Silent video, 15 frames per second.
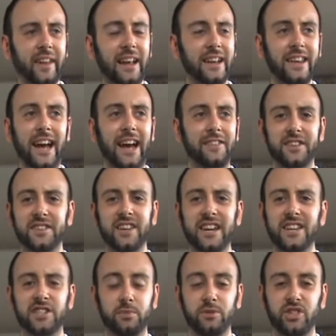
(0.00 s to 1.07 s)
yeah, the
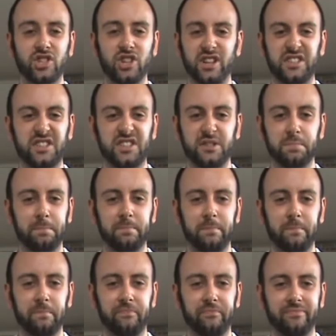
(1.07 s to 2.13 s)
taste was just...
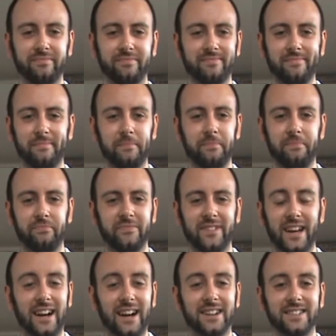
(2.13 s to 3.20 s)

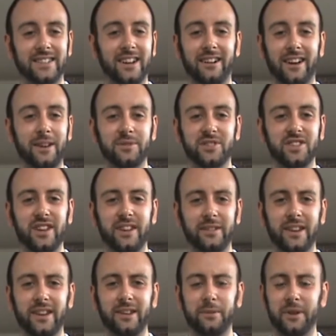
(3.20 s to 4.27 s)
I don't know, it
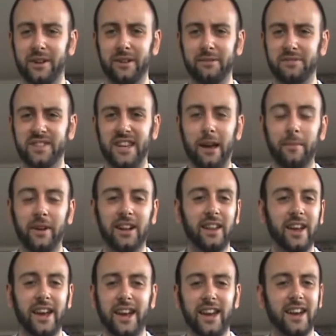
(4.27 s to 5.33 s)
was
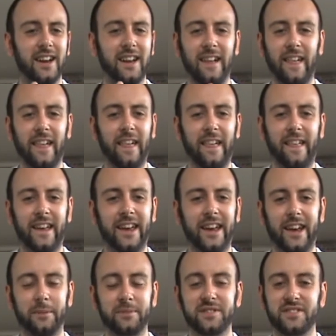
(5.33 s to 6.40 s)
chemically...
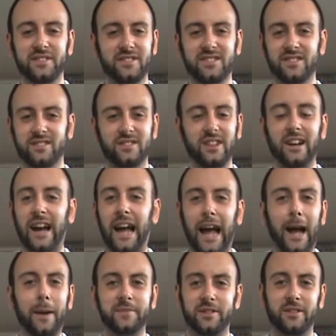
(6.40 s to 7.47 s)
It was
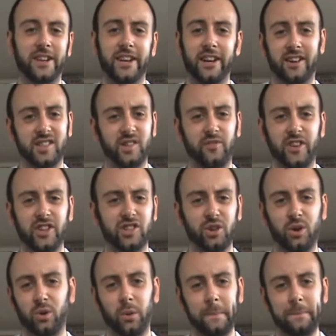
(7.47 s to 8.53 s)
absolutely
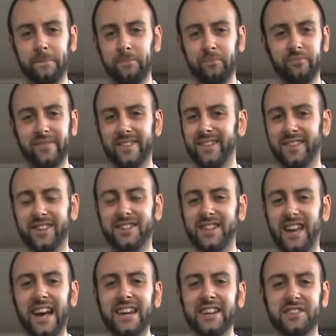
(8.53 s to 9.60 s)
artificial. The
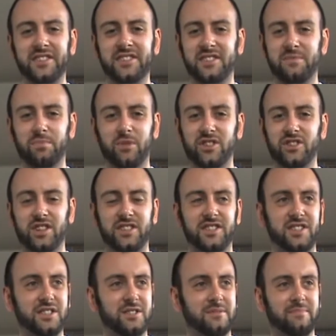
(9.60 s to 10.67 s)
tastes were
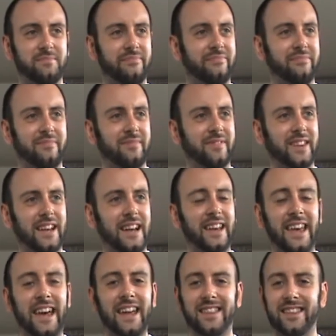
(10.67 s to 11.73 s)
just...
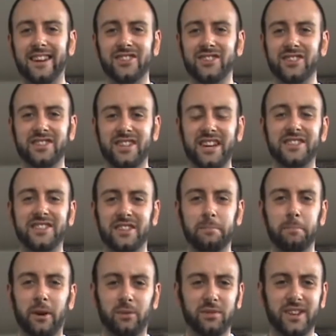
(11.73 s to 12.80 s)
Again, it just tasted
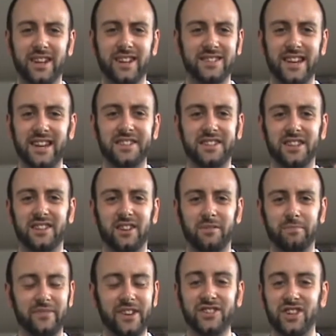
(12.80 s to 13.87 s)
mouldy, it
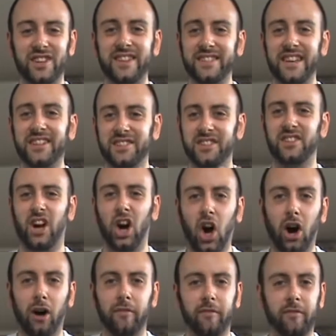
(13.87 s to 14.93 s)
tasted
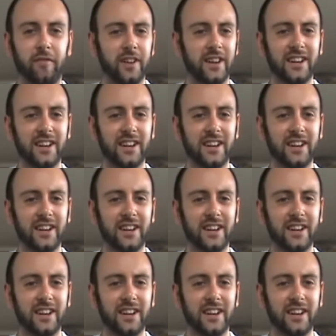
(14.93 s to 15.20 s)
off,